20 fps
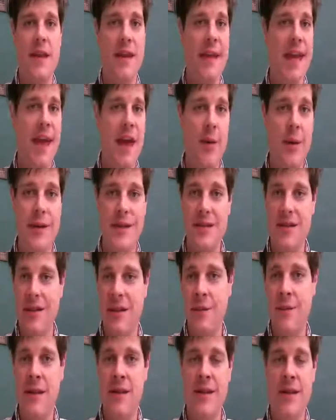They can't wait to
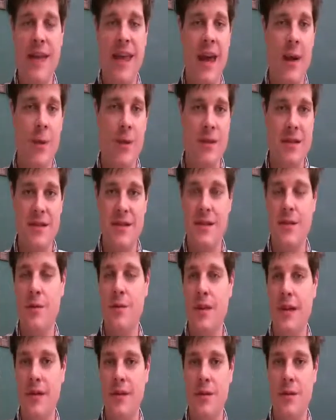come in. They can't wait to see
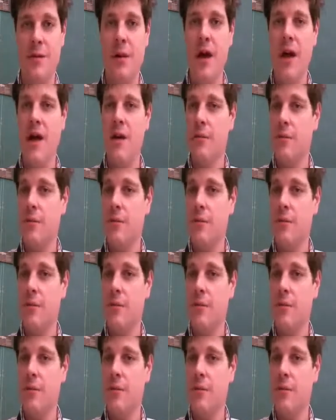what they do.